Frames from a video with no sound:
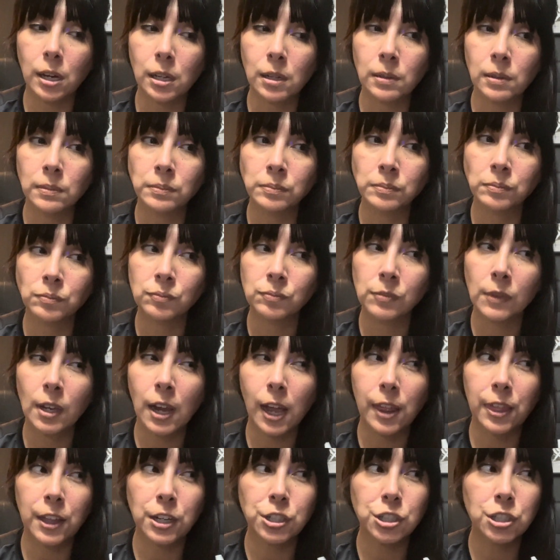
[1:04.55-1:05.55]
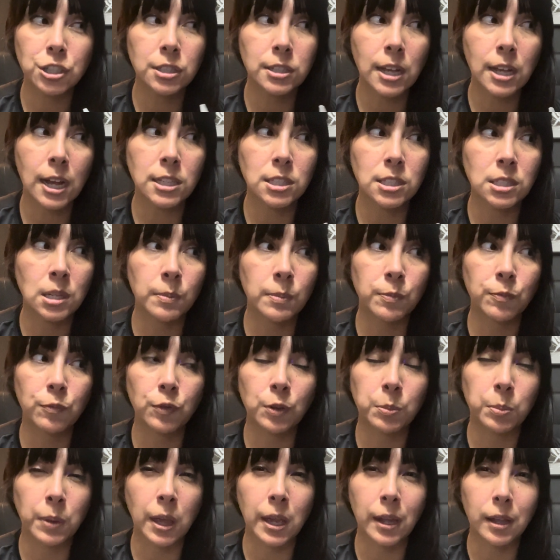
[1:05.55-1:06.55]
I think she's got some
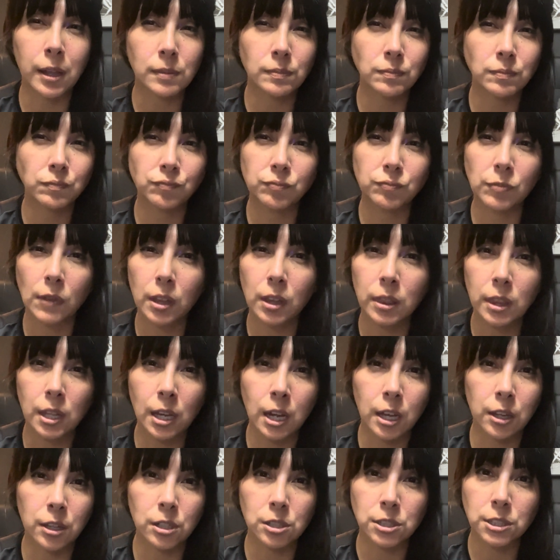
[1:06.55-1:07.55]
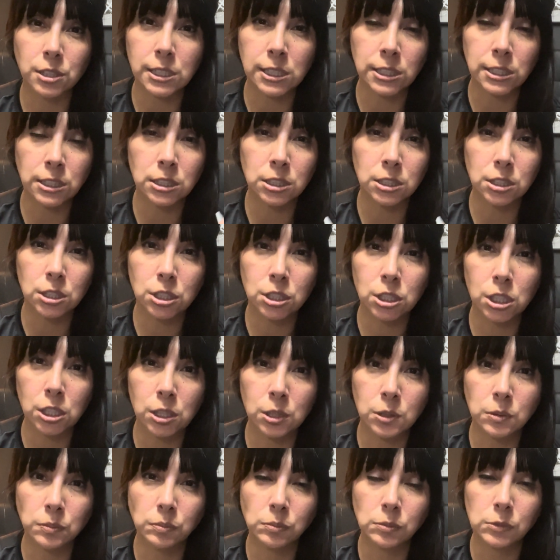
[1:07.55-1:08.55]
from like the other seasons too,
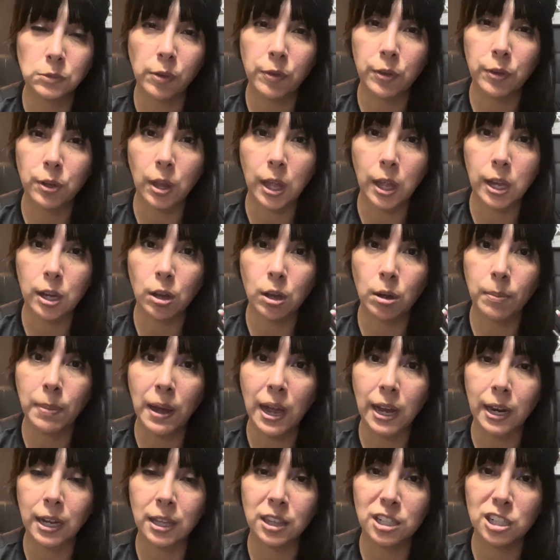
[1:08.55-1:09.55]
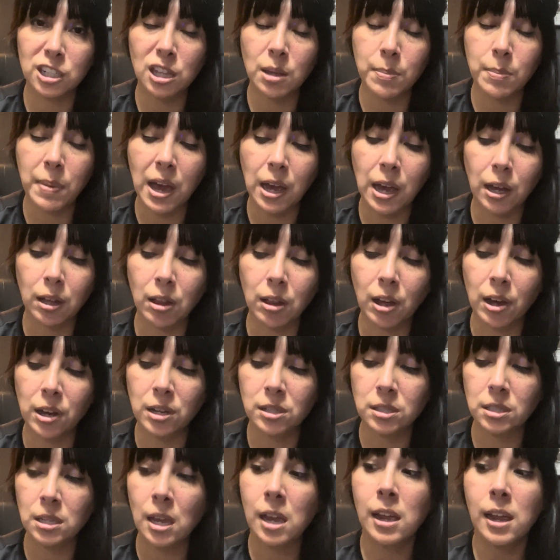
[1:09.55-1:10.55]
if you like go back into the backlogs,
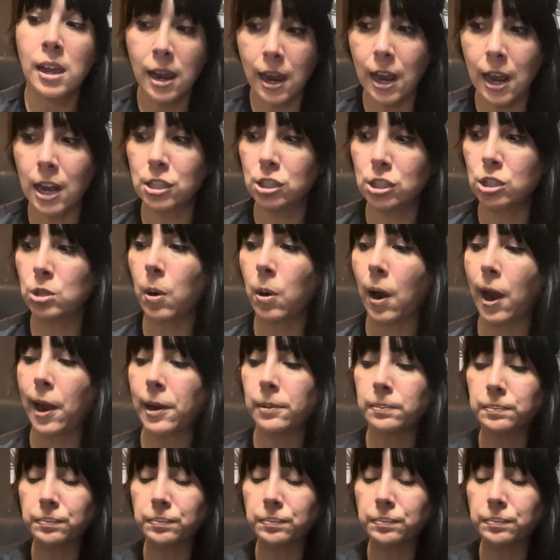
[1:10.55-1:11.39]
as do I.